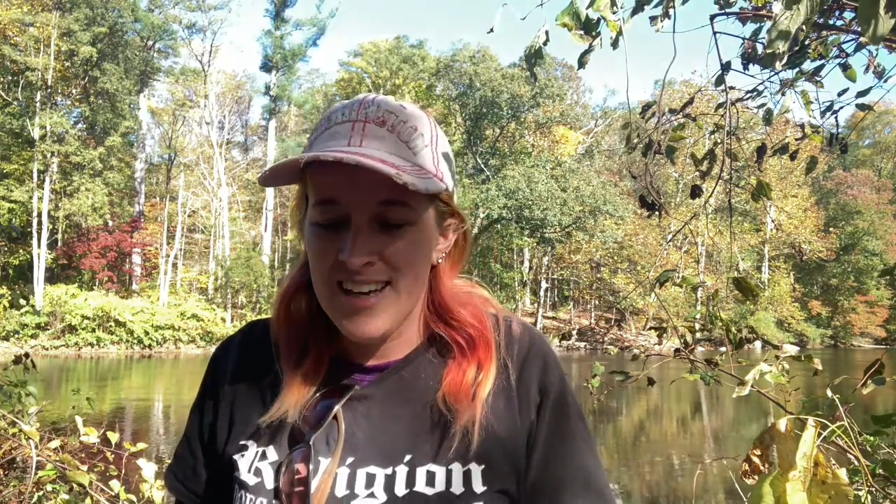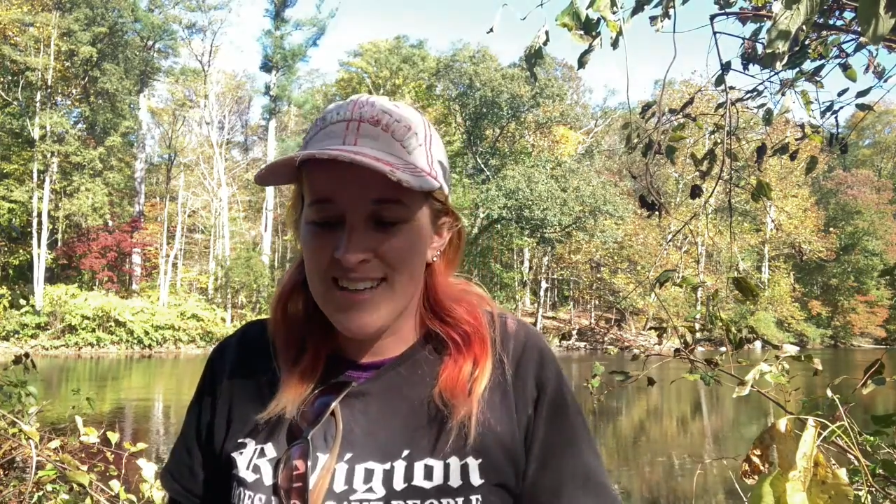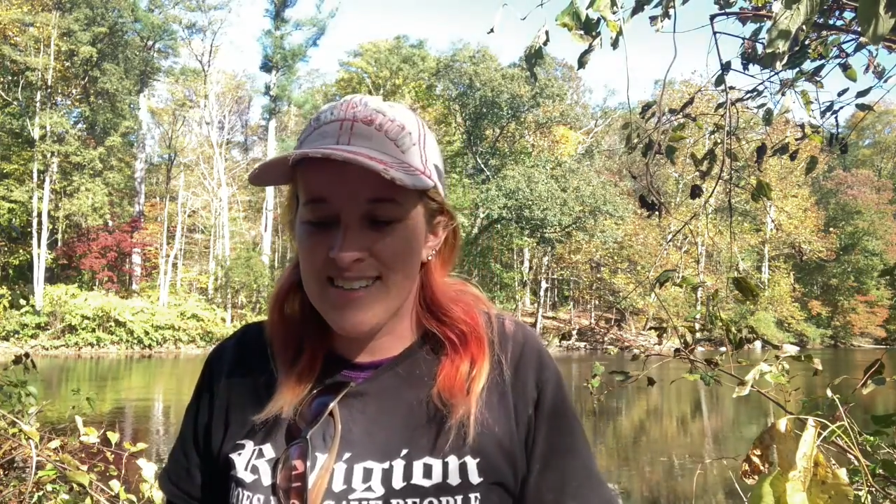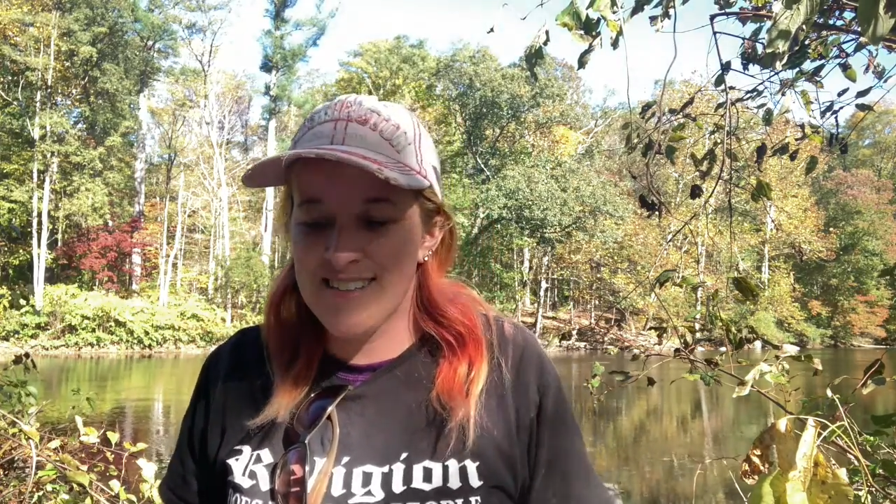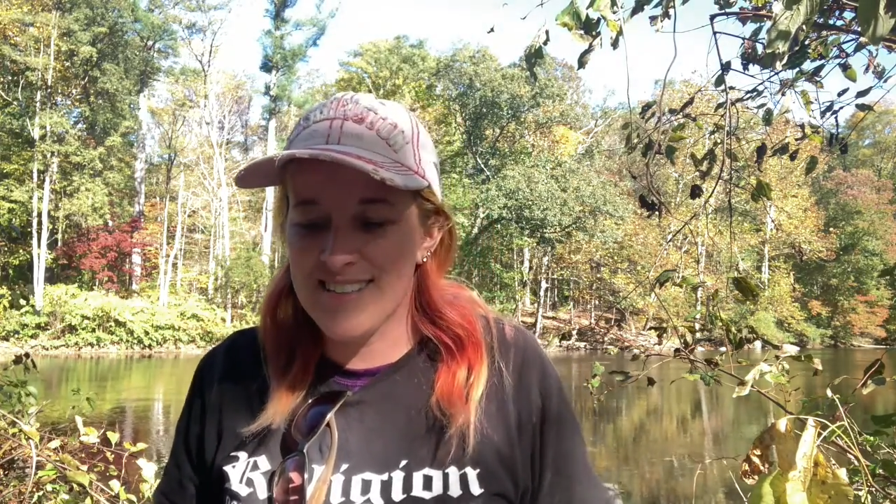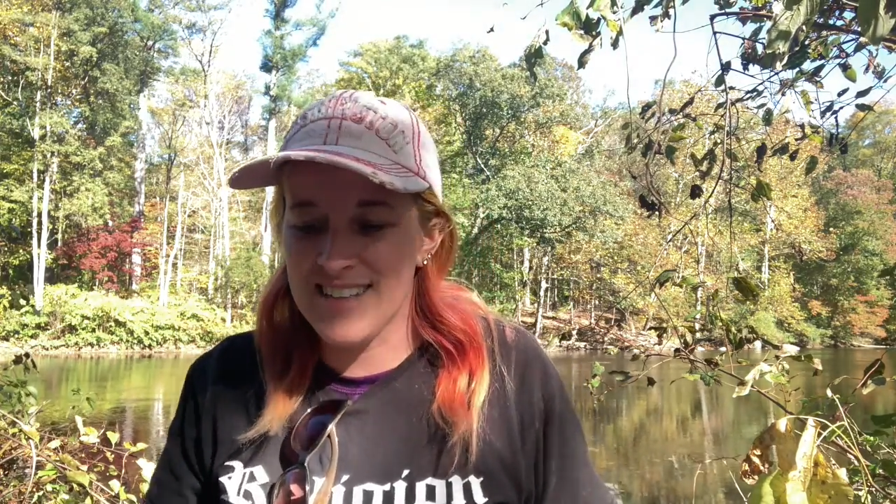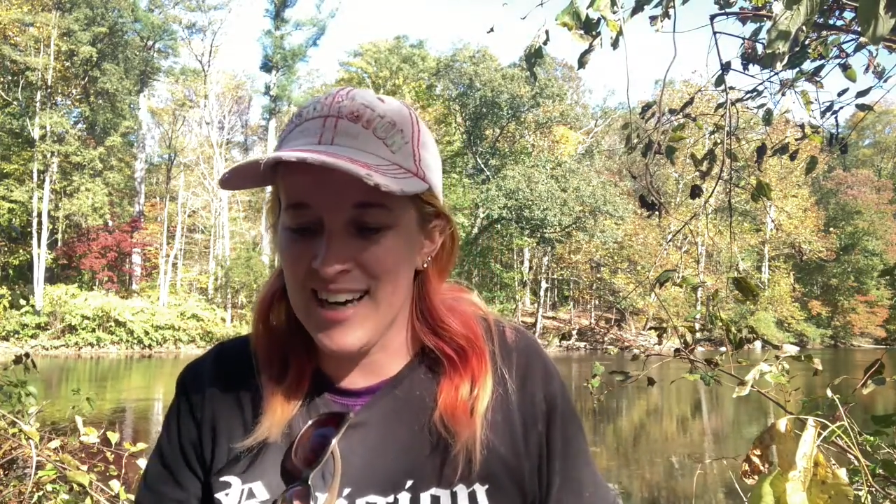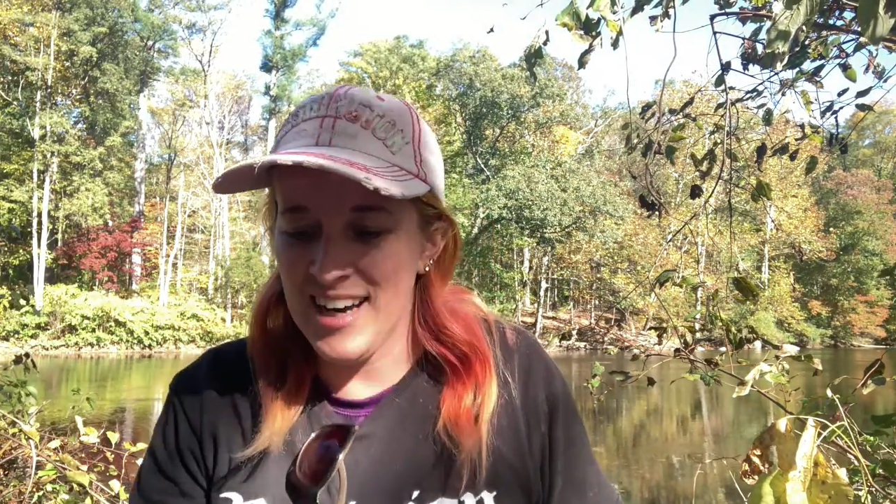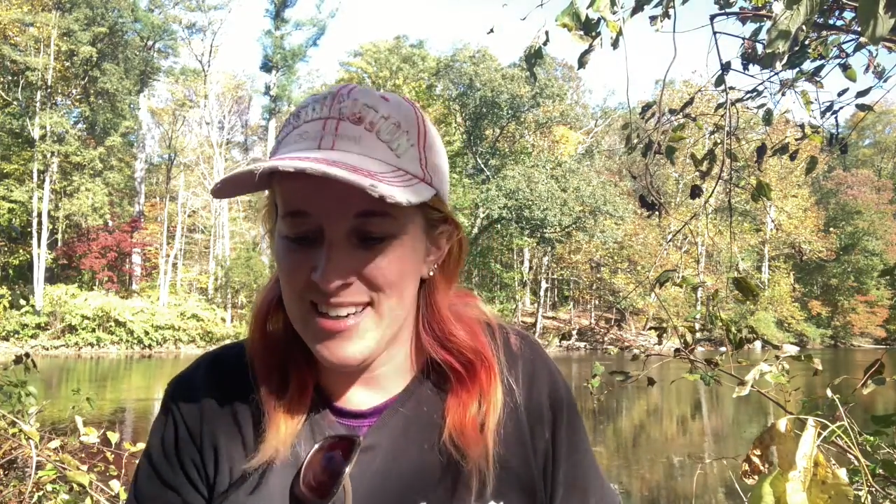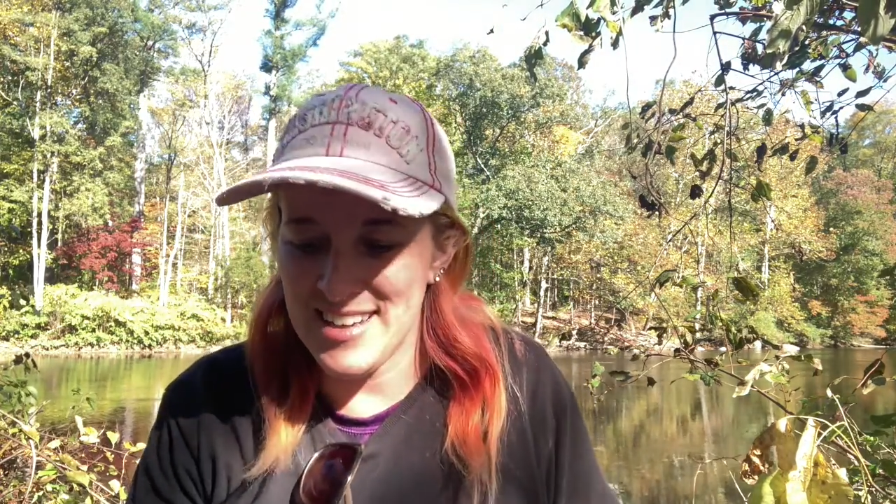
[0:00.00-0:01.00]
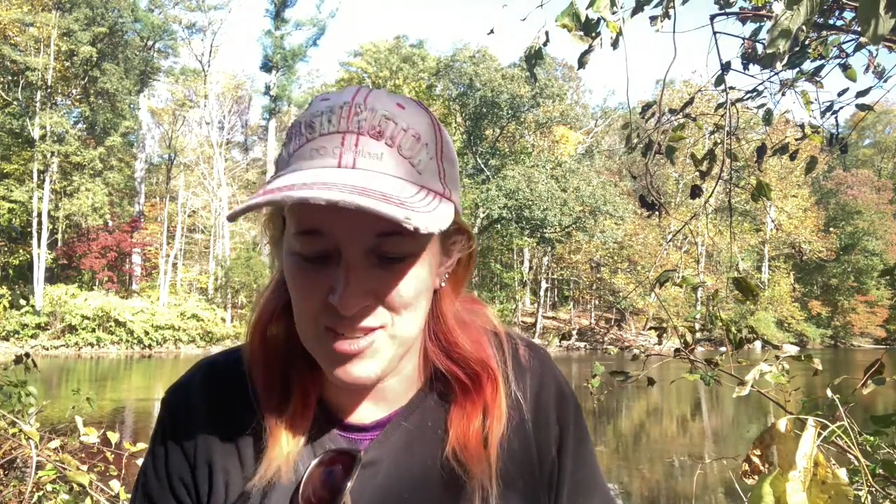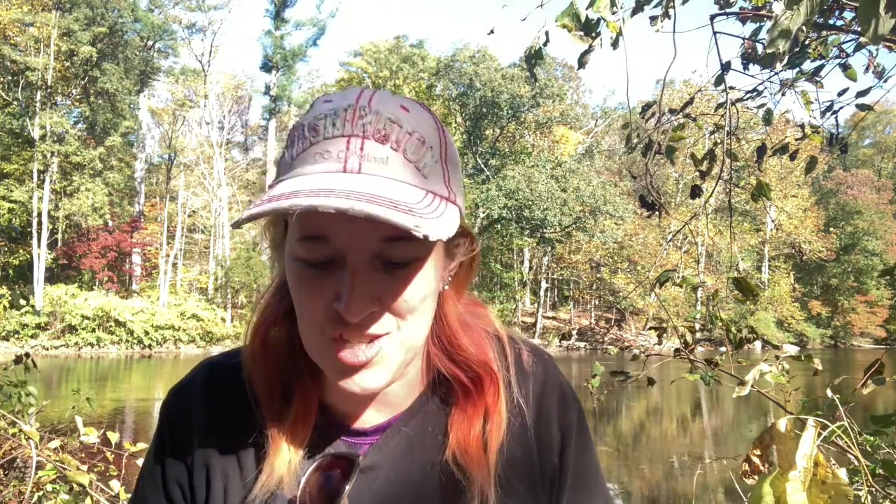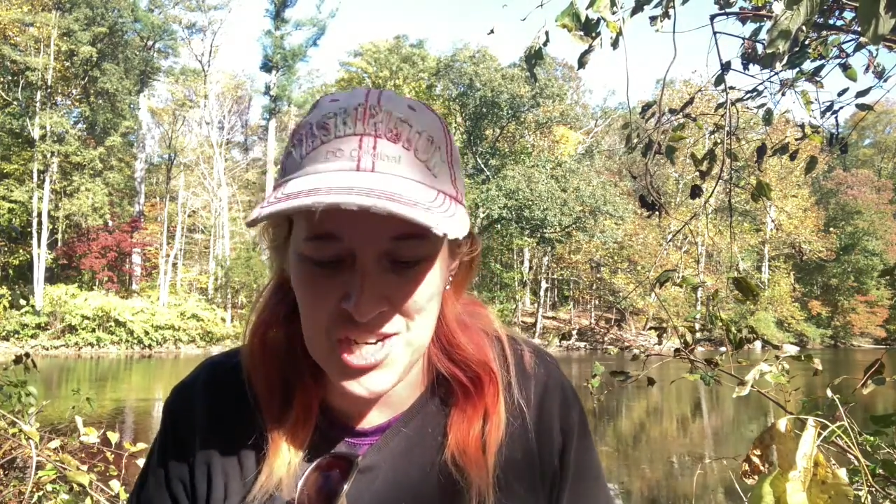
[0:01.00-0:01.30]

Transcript: Because God